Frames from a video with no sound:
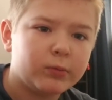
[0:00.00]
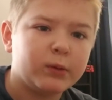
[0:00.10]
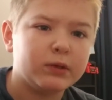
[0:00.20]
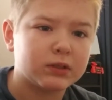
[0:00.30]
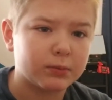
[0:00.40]

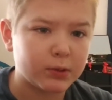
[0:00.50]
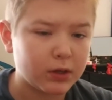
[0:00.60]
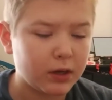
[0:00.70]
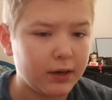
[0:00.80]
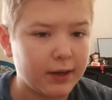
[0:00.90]
movies are put
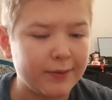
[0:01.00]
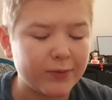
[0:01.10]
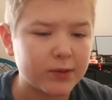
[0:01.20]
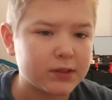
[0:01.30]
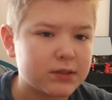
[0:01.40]
on
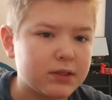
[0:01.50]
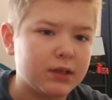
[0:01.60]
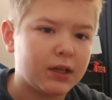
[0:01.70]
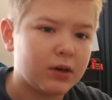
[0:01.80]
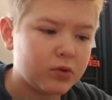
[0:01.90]
Netflix,
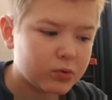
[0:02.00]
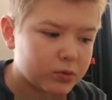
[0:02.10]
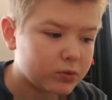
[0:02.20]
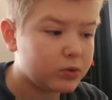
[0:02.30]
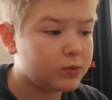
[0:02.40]
and then
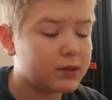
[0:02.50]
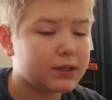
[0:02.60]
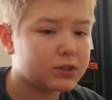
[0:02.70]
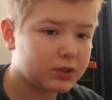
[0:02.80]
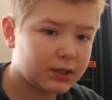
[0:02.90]
Hulu, you can
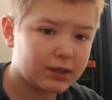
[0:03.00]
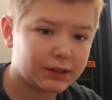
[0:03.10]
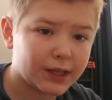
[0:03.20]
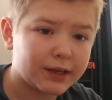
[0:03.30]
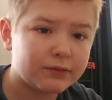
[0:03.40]
actually get
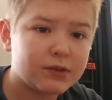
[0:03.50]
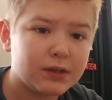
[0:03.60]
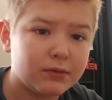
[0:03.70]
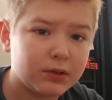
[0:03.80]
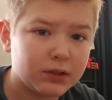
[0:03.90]
live
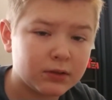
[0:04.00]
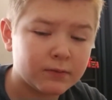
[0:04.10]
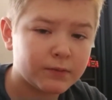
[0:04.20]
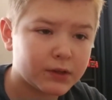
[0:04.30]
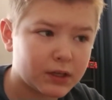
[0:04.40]
TV.
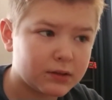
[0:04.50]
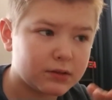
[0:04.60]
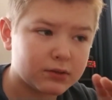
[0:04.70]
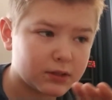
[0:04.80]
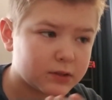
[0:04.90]
Again,
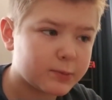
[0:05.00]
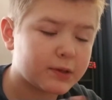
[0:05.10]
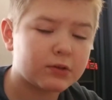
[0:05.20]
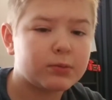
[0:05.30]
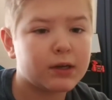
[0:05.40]
this is not
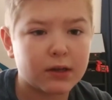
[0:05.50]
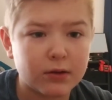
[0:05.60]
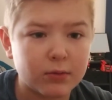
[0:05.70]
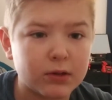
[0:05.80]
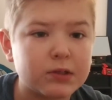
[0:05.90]
sponsored by
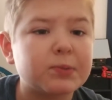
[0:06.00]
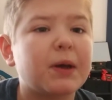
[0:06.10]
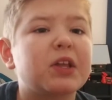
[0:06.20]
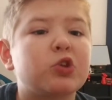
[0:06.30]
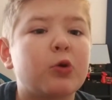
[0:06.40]
anyone.
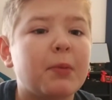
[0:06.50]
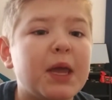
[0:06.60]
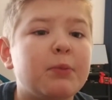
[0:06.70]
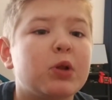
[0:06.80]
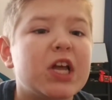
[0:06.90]
Sponsor
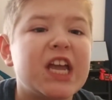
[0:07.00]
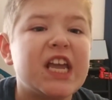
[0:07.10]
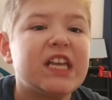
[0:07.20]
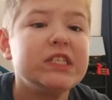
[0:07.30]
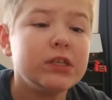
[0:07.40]
me,
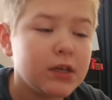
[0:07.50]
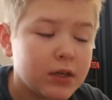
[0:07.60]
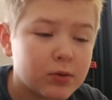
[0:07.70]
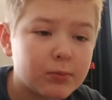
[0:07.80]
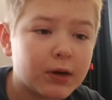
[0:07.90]
please.
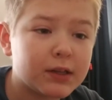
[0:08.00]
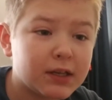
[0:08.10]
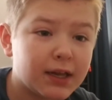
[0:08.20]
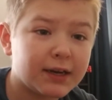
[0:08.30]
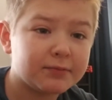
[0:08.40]
But
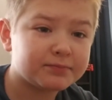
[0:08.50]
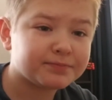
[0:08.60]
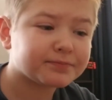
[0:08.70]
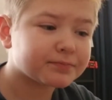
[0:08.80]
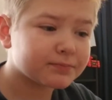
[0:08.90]
then,
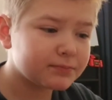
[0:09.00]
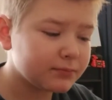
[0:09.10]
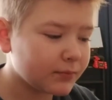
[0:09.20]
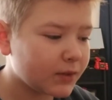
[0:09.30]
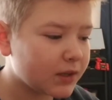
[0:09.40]

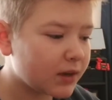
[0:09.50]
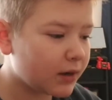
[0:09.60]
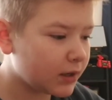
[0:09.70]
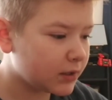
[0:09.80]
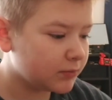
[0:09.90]

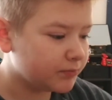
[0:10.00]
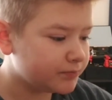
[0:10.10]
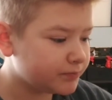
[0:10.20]
Hulu